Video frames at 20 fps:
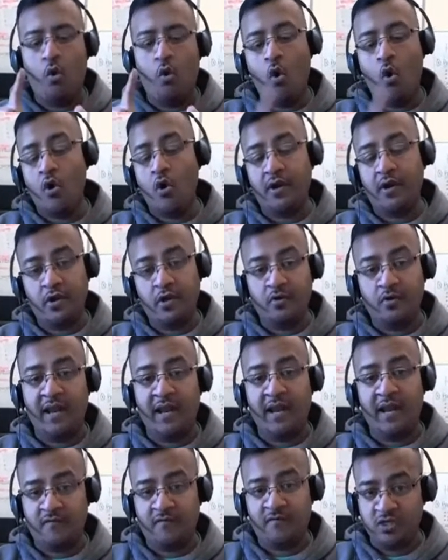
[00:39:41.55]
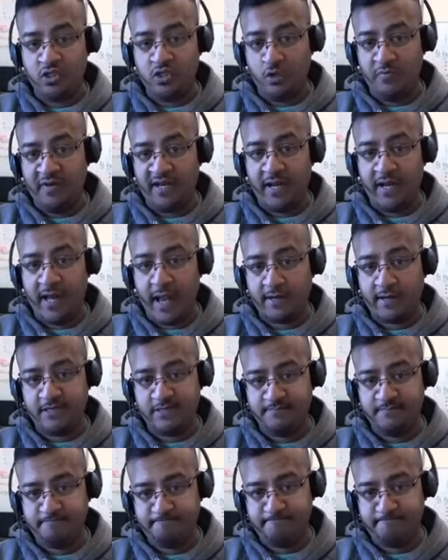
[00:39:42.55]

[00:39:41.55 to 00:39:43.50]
or you get it from Adobe Connect.